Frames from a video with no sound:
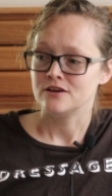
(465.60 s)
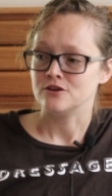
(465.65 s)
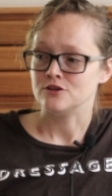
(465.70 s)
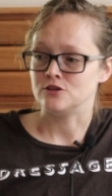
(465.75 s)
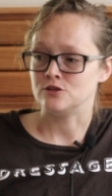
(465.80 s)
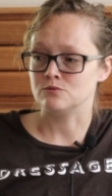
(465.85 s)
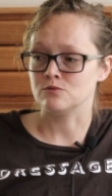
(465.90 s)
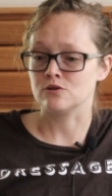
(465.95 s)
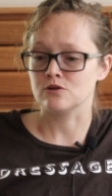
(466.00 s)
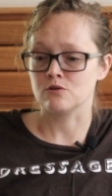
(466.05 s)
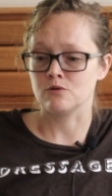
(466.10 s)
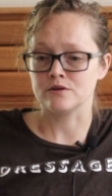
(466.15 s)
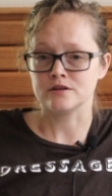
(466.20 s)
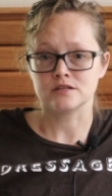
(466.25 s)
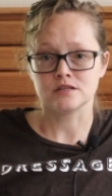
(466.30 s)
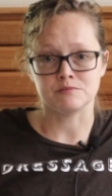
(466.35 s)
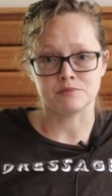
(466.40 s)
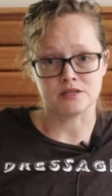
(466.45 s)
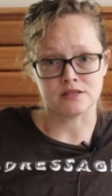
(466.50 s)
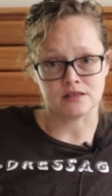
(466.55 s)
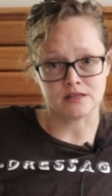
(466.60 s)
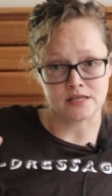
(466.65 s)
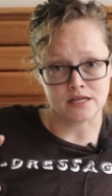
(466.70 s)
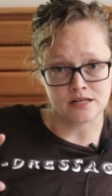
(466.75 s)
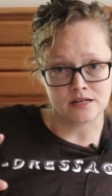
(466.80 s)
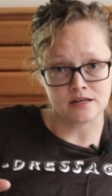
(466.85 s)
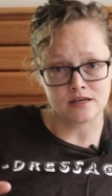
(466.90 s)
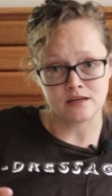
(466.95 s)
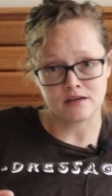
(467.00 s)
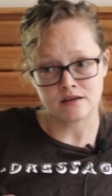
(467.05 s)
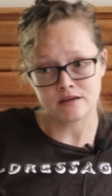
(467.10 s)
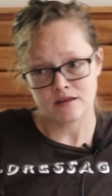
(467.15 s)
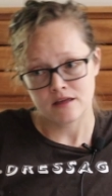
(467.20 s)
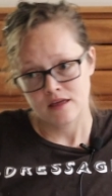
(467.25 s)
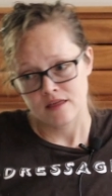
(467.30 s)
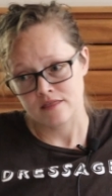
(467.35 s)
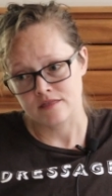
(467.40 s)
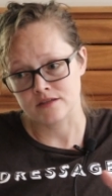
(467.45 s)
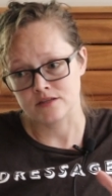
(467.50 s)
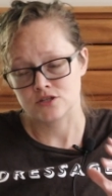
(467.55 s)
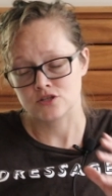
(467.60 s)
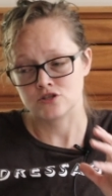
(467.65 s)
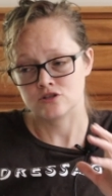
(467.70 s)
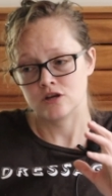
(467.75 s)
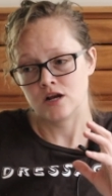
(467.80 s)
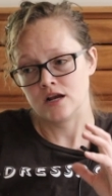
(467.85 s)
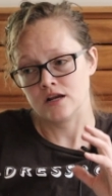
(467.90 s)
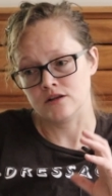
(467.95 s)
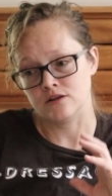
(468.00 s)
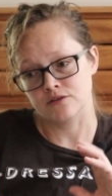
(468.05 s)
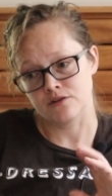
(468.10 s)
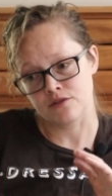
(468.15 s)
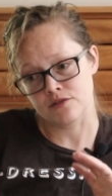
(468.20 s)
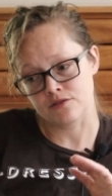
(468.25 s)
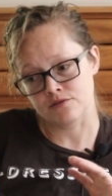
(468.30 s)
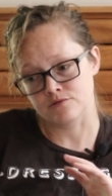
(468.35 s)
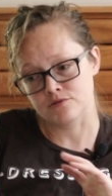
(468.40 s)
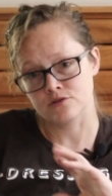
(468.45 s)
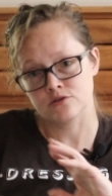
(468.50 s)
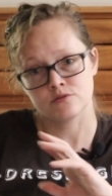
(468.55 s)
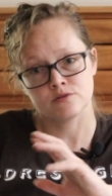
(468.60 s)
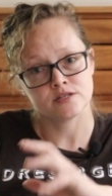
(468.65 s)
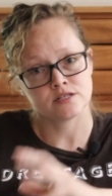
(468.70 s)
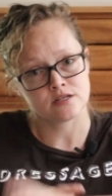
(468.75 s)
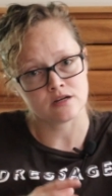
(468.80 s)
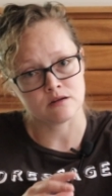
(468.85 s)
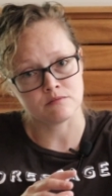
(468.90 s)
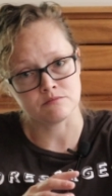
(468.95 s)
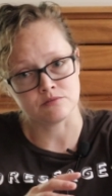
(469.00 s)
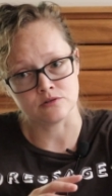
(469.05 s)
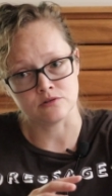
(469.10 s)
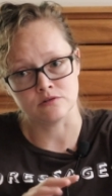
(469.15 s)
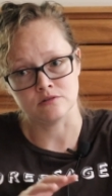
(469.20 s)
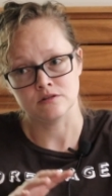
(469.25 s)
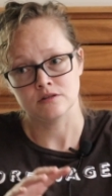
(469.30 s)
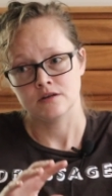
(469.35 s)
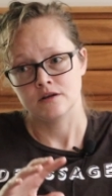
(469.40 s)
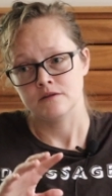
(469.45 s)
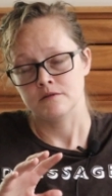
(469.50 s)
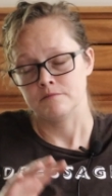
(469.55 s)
You are going to be leading this child through a tumble